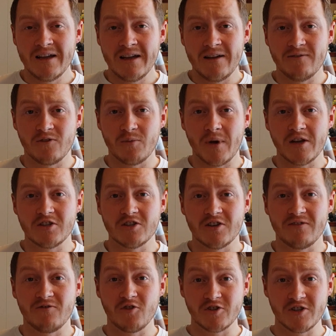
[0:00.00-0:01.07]
information
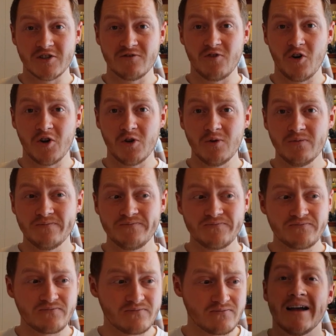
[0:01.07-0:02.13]
and footage for you.
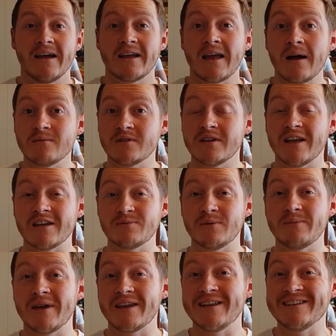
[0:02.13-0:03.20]
Captain has been
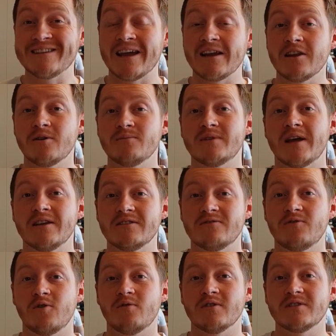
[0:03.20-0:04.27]
making daily updates
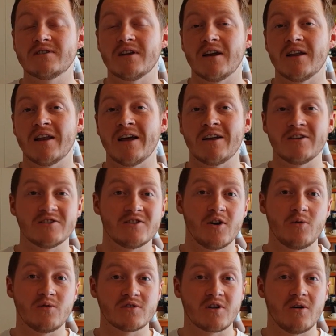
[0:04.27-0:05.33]
for us, letting us know
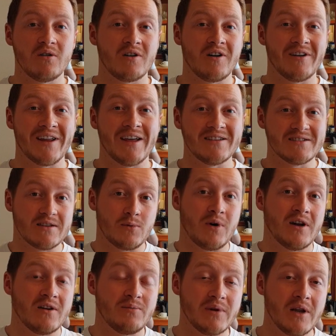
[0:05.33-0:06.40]
what's going on, hence
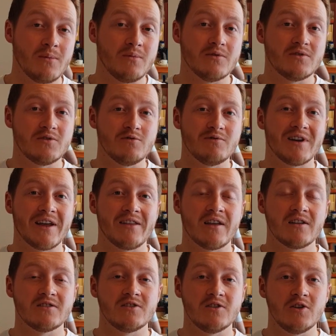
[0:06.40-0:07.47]
why I've been able to relay
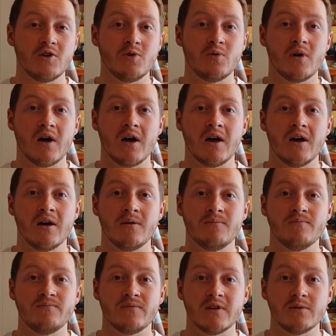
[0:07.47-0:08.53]
that to you.
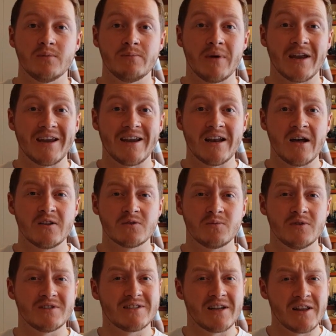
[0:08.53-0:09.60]
He's been making
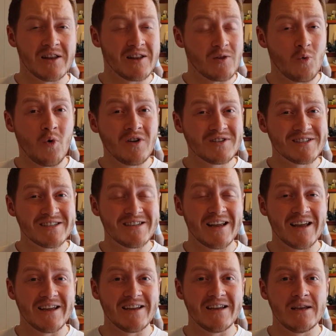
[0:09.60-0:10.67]
announcements, and in the one
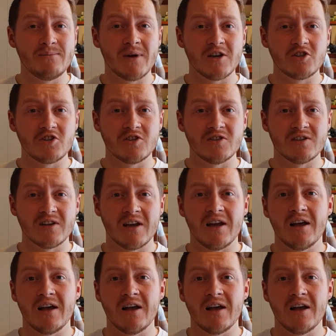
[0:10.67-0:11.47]
today he mentioned